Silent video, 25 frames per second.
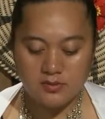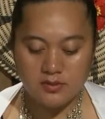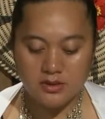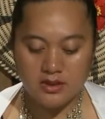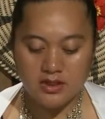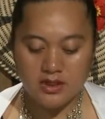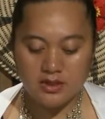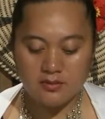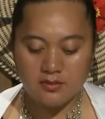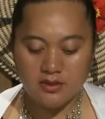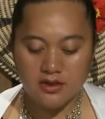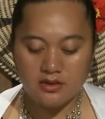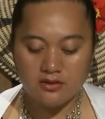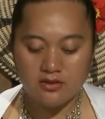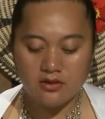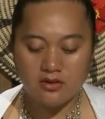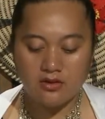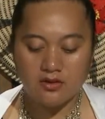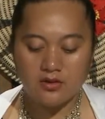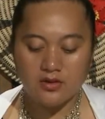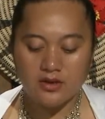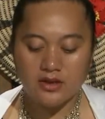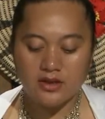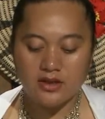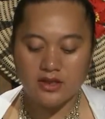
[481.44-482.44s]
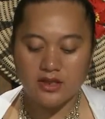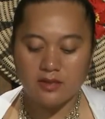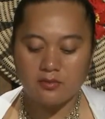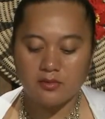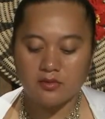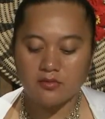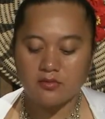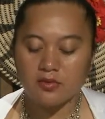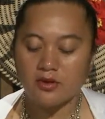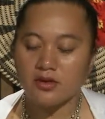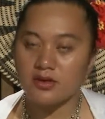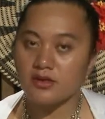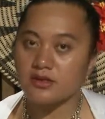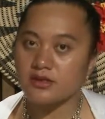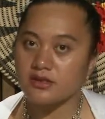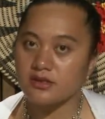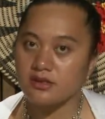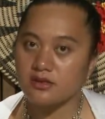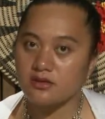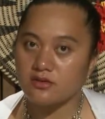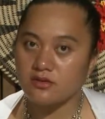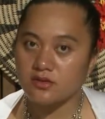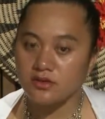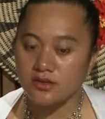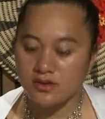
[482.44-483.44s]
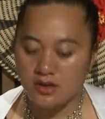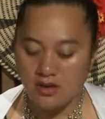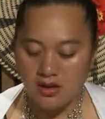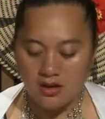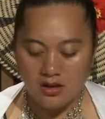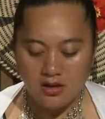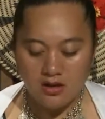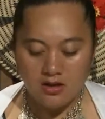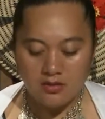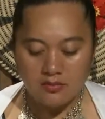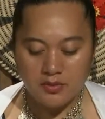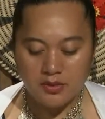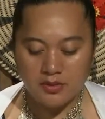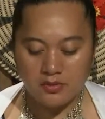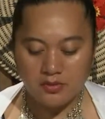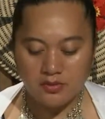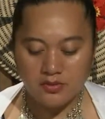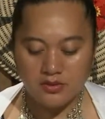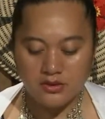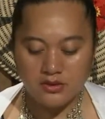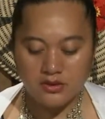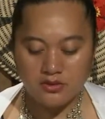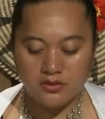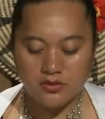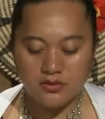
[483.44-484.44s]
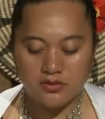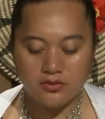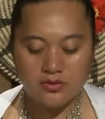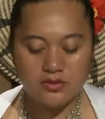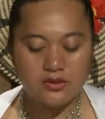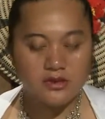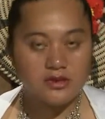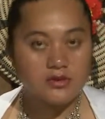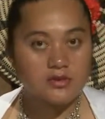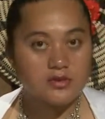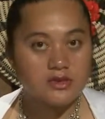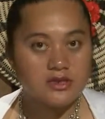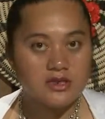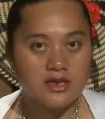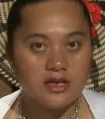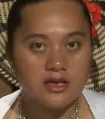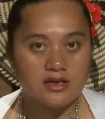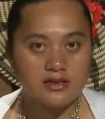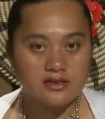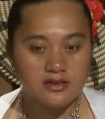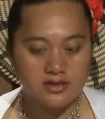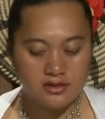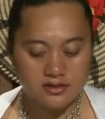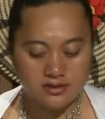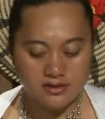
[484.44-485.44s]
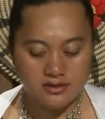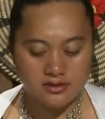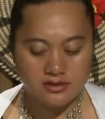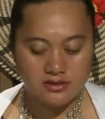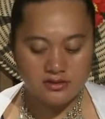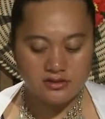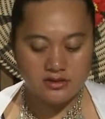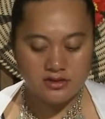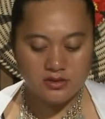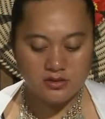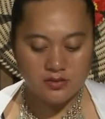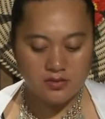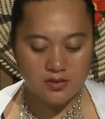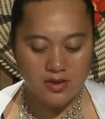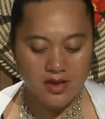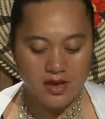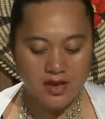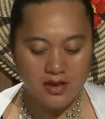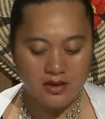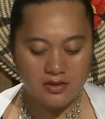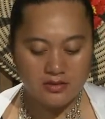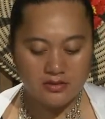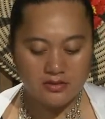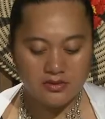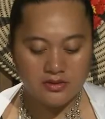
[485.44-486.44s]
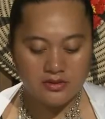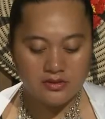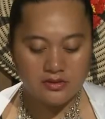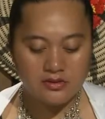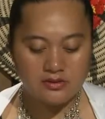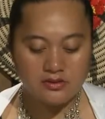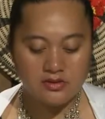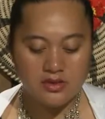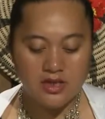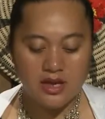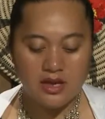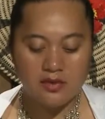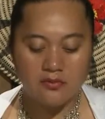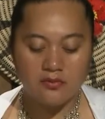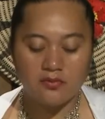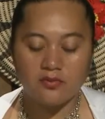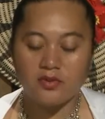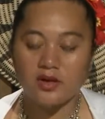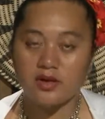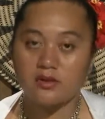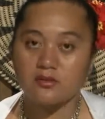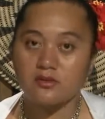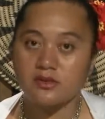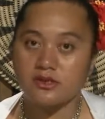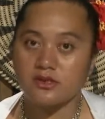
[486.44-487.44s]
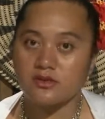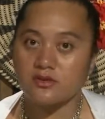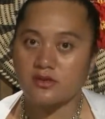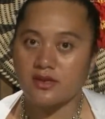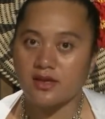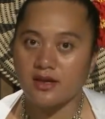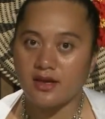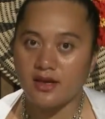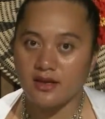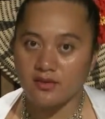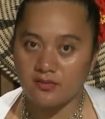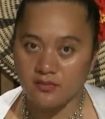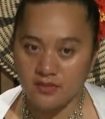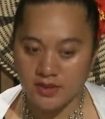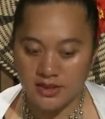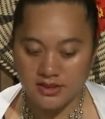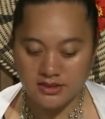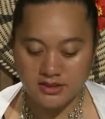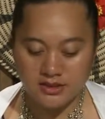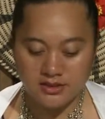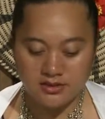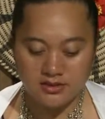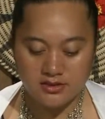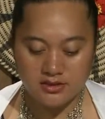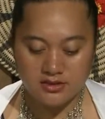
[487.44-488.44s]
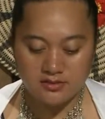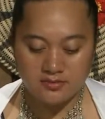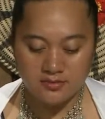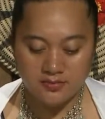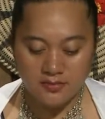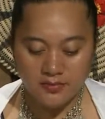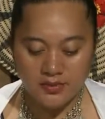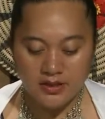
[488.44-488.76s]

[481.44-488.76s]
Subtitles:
becoming not only a game of cricket skills, but also who utilises the 2-hour time frame to their advantage.